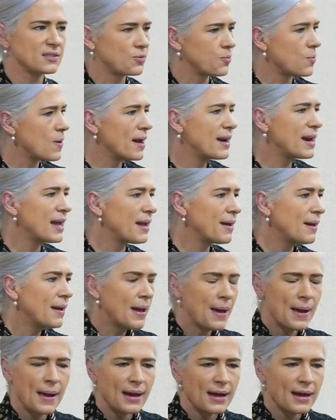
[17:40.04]
want to
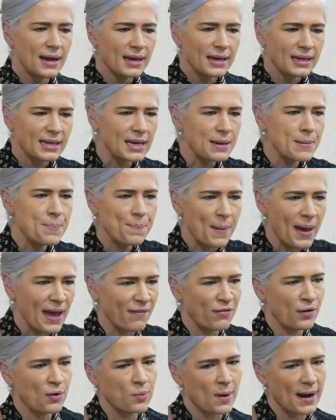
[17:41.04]
keep
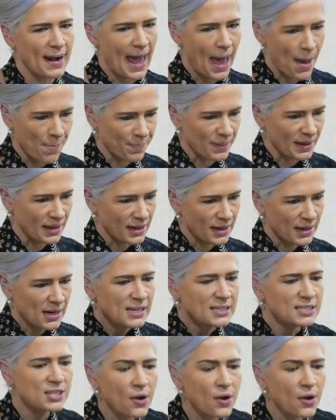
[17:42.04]
everyone happy. So